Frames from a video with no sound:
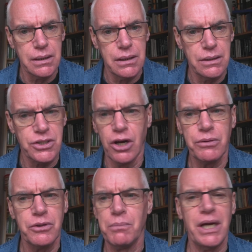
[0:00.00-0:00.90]
It's not
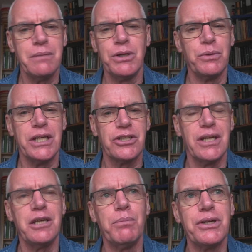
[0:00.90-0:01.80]
going to make me rich. And
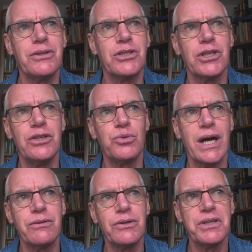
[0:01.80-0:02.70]
anybody that turns
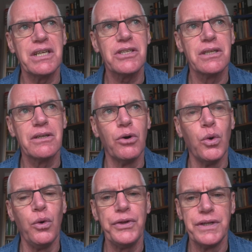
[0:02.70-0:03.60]
around and thinks that
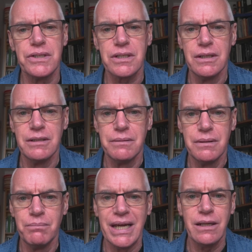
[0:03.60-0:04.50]
authors
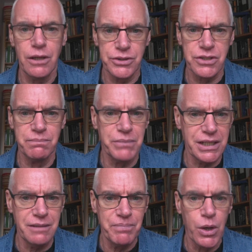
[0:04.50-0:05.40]
make lots of
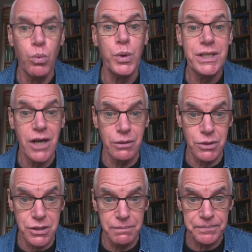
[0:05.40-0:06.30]
money, we
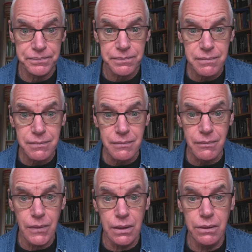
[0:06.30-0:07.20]
don't.
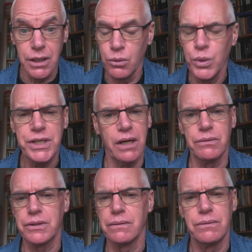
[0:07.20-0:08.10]
We
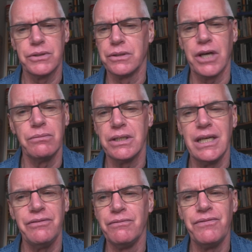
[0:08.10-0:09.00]
don't. So don't
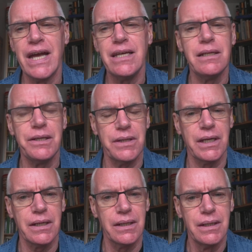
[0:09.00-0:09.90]
even vaguely think